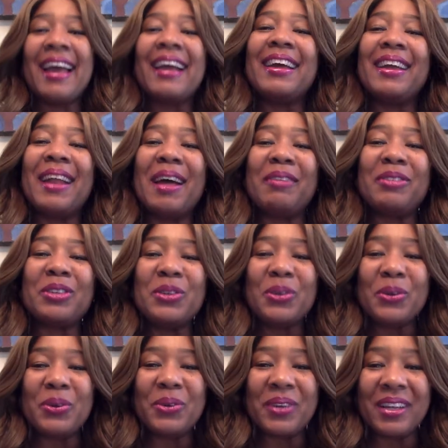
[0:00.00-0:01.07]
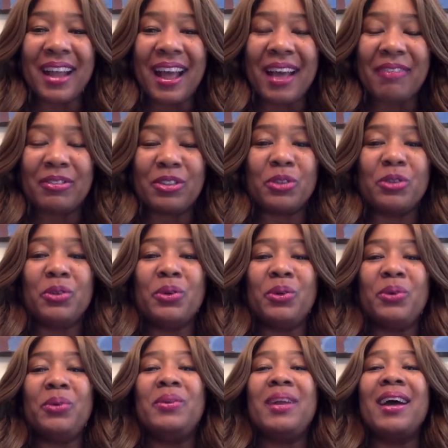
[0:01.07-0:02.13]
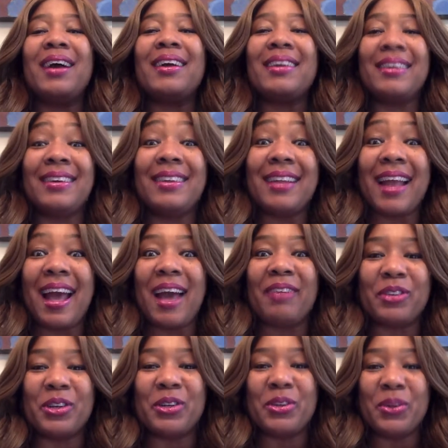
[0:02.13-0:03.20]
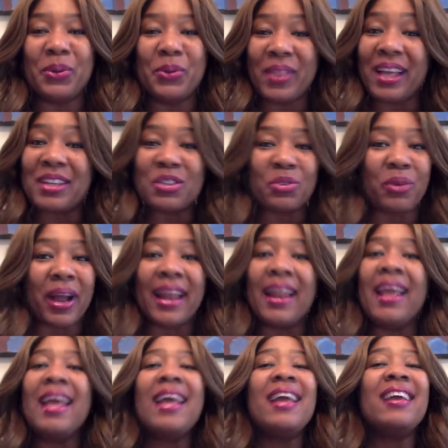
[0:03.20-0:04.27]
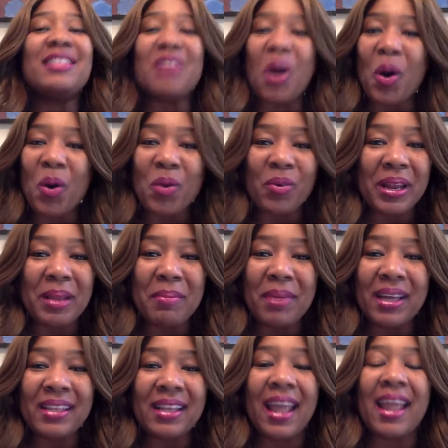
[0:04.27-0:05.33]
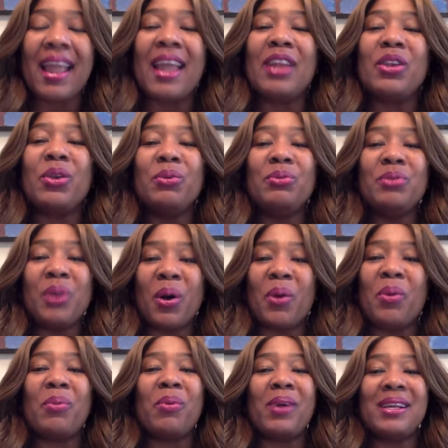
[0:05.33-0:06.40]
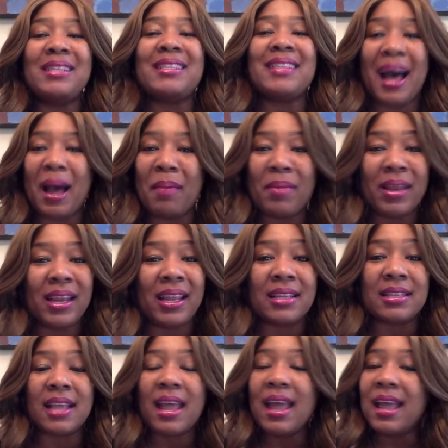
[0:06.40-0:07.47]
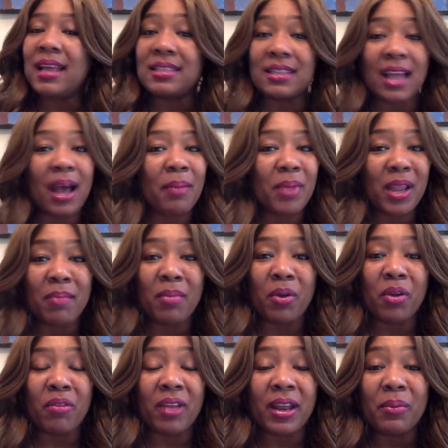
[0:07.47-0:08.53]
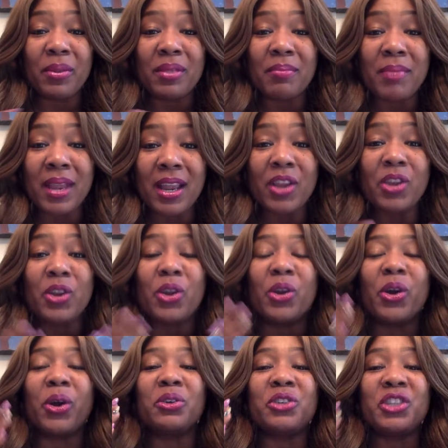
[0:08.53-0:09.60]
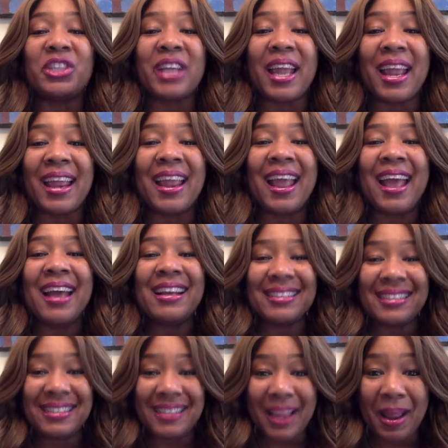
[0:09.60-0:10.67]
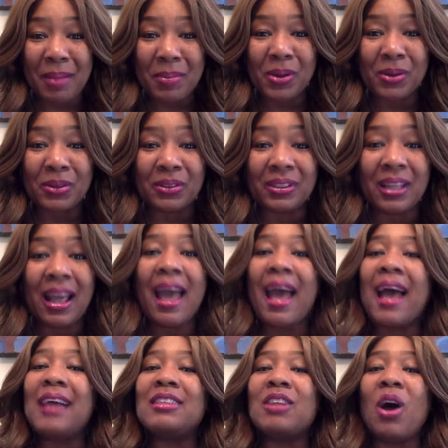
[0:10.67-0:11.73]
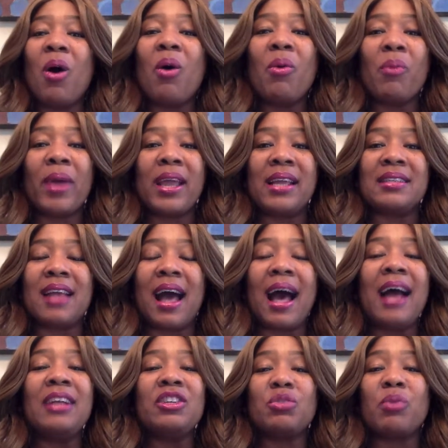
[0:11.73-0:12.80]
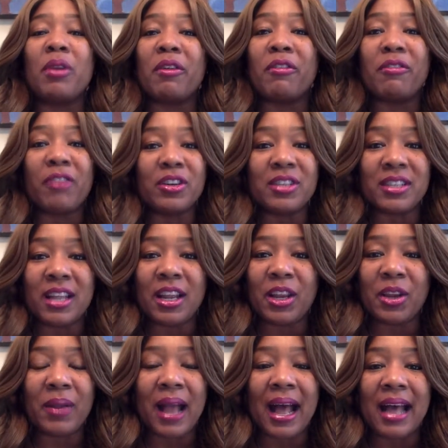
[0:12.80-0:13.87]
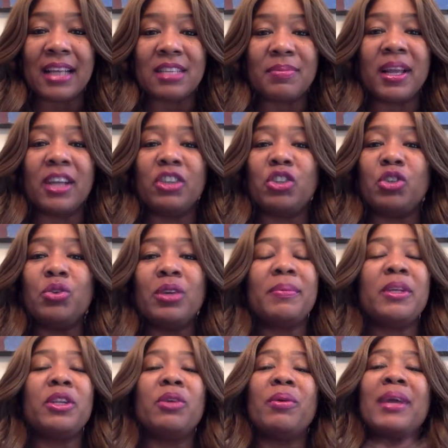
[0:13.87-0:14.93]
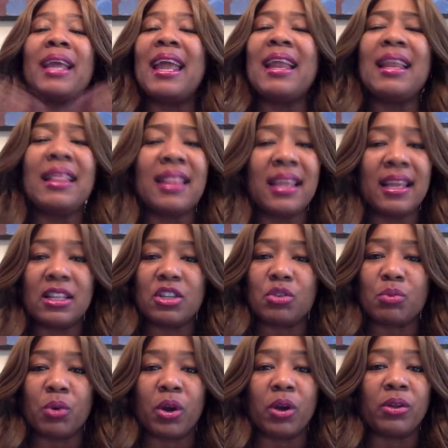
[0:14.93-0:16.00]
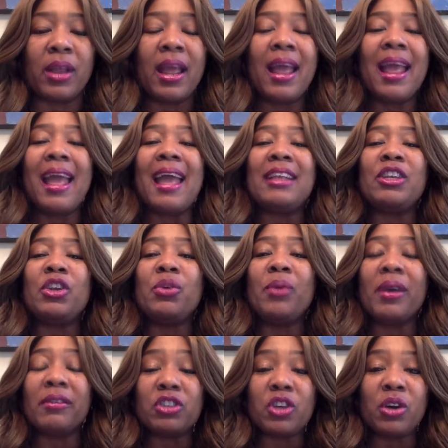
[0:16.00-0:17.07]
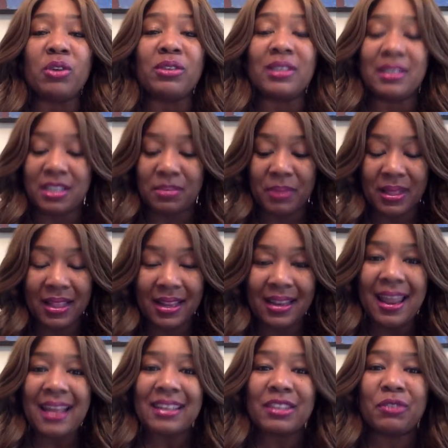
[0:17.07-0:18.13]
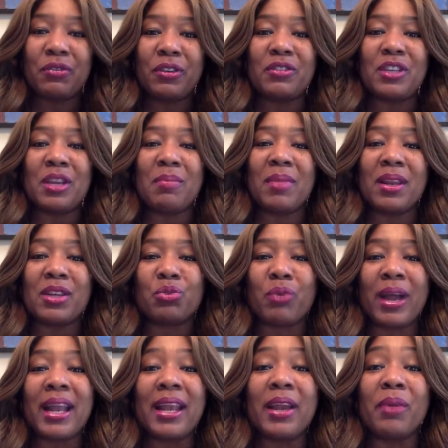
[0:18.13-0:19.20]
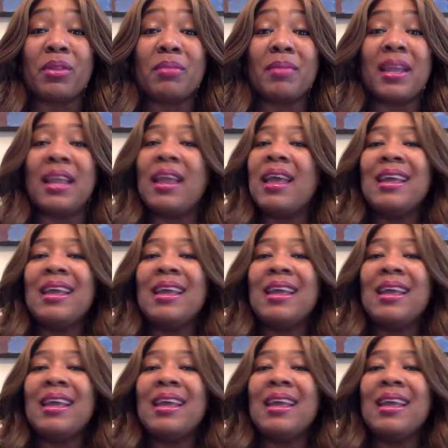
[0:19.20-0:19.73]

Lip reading: Good afternoon, good afternoon, good afternoon. That's right. It's already Monday and you know what time it is. It's time to get motivated with me, your girl Shay Samuels. As always, I just want to first thank you guys because you could be doing anything in this world and you have chosen to spend the next 15 minutes right here with me